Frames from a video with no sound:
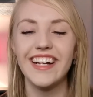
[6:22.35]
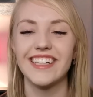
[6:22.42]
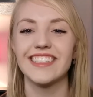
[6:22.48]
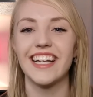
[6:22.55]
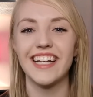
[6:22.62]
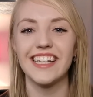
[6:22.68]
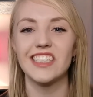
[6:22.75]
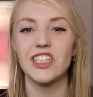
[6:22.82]
Because
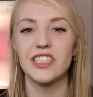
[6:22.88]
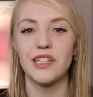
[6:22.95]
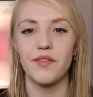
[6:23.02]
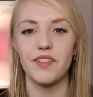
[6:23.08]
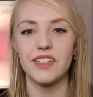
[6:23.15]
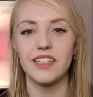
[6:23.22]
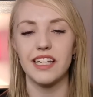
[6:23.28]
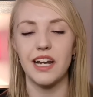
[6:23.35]
like it's just
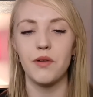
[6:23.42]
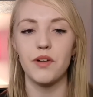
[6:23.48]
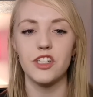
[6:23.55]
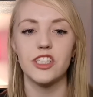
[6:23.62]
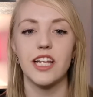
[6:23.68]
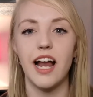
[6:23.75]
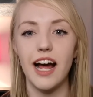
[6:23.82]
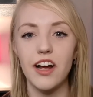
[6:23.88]
something that I wish
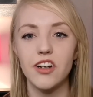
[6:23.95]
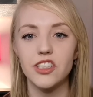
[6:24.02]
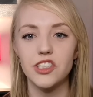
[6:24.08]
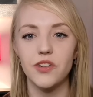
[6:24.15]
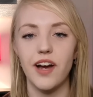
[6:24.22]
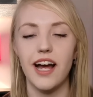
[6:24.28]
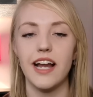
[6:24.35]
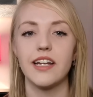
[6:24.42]
that I
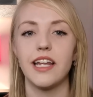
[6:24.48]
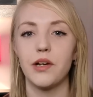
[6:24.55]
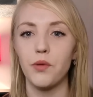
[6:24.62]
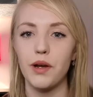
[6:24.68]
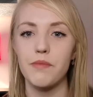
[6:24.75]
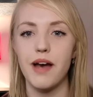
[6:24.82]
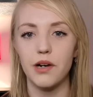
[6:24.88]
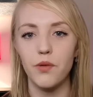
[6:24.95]
also had like
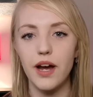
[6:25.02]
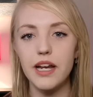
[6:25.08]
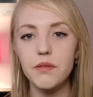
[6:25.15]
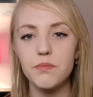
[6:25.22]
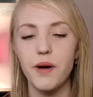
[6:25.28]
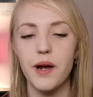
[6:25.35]
way back when,